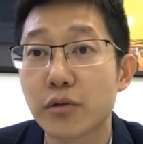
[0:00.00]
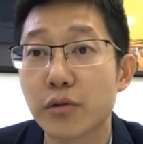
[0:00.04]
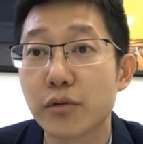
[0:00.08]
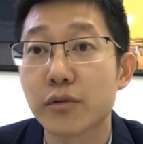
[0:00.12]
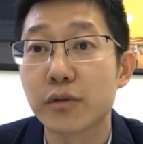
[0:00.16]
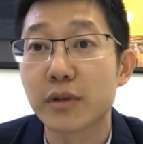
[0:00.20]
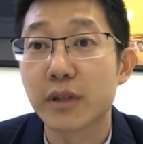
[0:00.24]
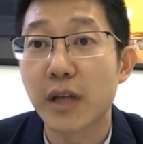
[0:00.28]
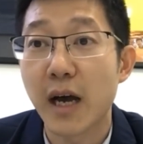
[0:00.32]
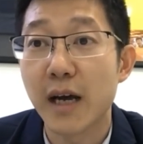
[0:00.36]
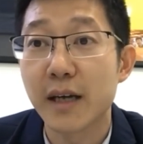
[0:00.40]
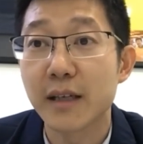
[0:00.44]
to
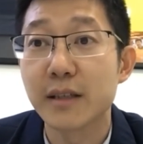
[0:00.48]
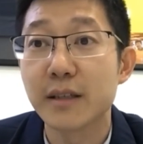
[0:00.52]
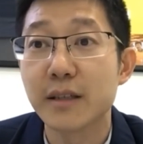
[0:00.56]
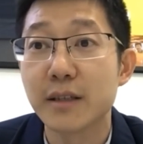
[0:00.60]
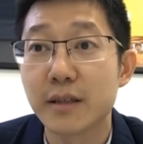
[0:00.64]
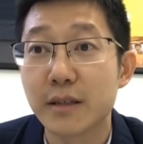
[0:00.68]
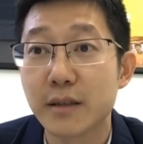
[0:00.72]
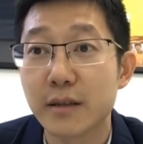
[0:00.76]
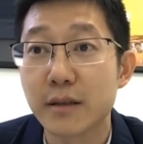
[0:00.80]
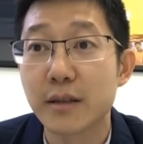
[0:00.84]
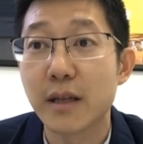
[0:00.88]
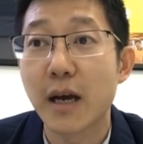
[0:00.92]

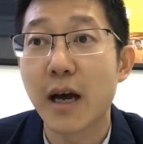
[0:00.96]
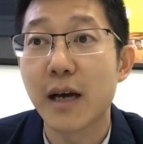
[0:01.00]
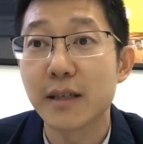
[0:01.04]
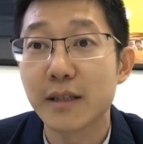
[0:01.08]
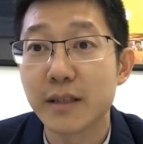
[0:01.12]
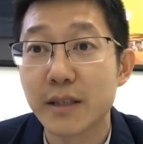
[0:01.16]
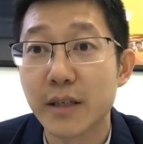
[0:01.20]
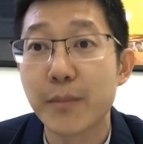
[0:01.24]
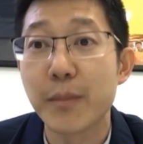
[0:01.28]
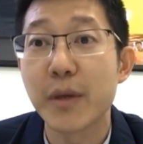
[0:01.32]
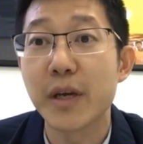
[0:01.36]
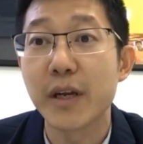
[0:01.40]

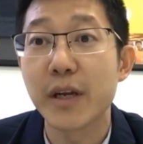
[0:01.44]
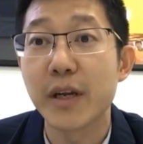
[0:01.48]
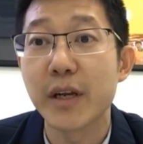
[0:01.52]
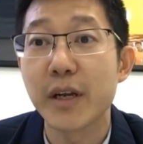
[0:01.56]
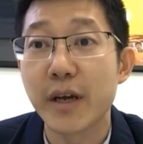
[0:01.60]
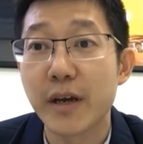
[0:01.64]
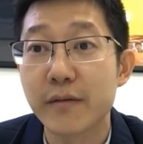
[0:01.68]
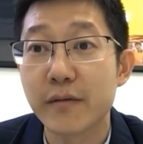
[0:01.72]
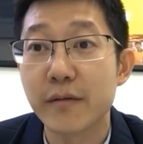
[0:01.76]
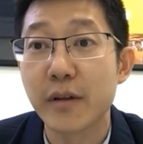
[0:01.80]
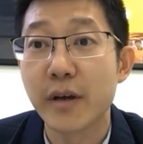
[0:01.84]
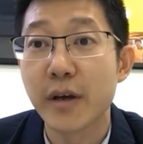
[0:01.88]
90
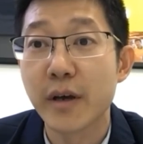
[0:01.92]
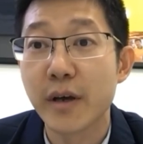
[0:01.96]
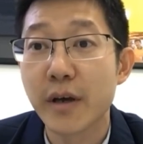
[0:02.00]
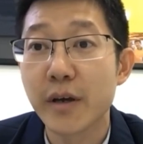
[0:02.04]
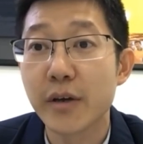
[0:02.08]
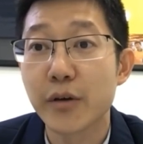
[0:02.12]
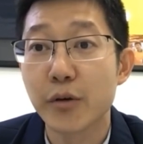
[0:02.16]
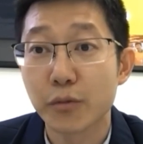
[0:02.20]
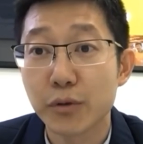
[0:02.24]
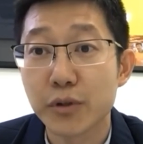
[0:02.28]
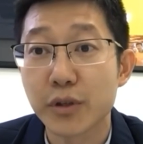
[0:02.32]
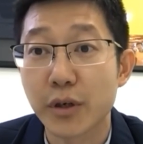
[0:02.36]
million
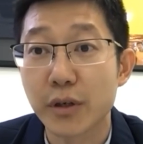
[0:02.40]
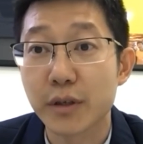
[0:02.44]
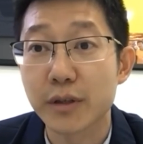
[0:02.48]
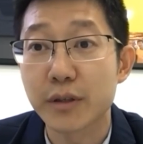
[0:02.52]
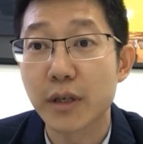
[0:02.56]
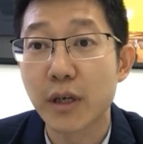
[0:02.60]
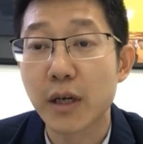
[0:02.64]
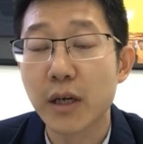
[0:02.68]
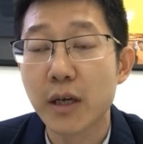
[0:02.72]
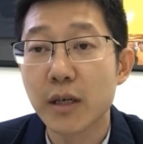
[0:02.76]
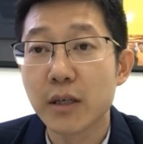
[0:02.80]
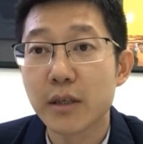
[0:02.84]

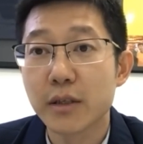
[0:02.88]
users.